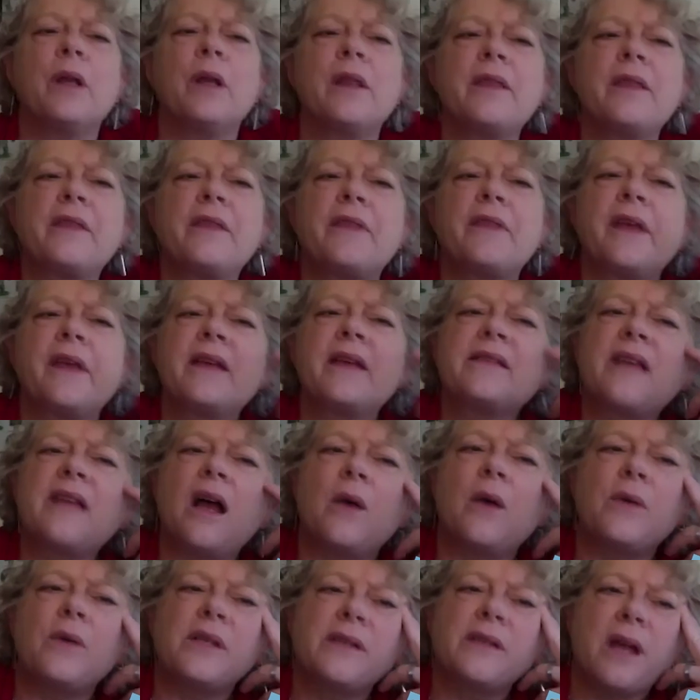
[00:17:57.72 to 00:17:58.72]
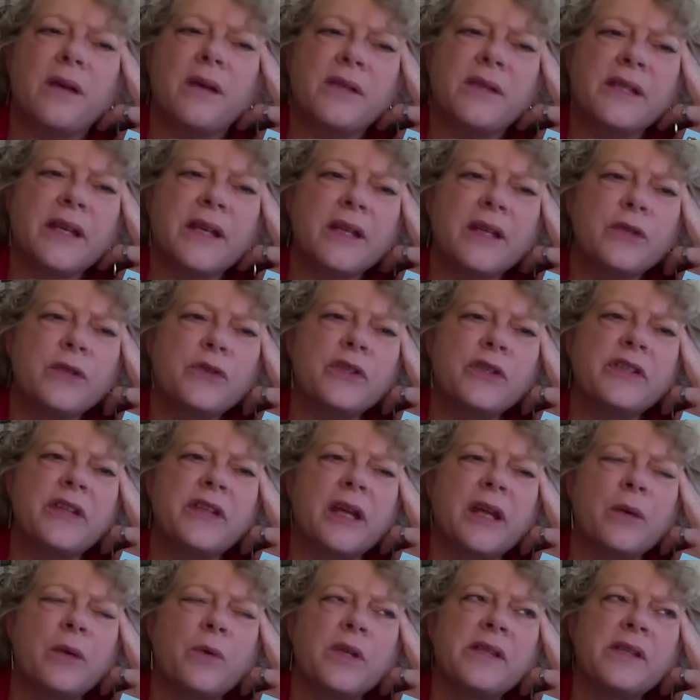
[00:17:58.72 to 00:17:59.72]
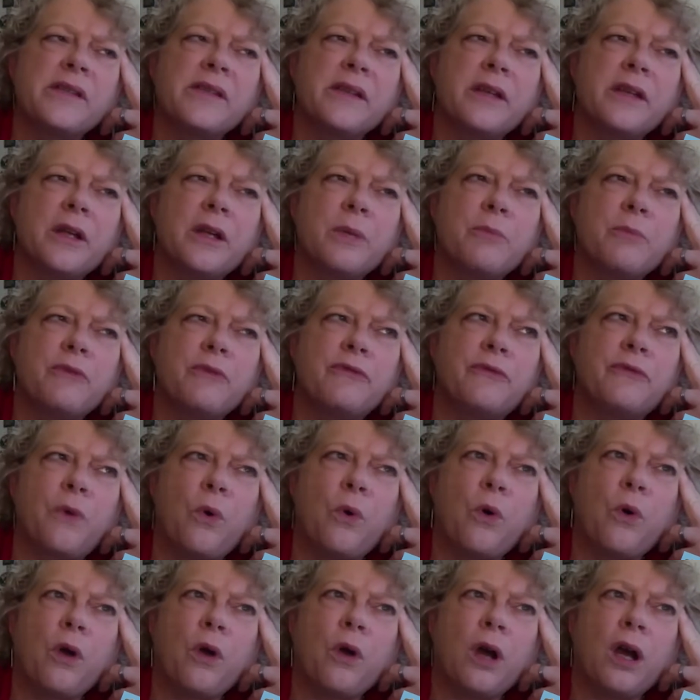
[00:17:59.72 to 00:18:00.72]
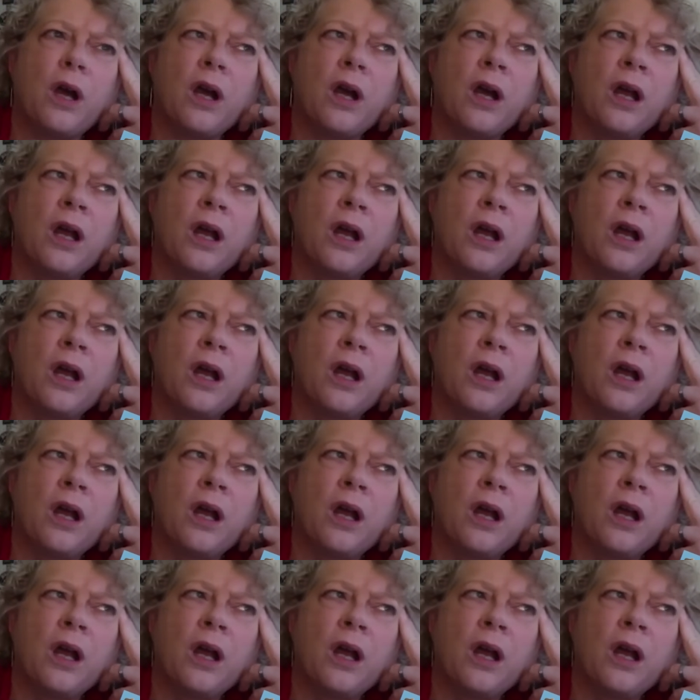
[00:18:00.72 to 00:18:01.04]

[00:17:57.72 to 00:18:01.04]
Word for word: of the things i always thought was interesting was you know before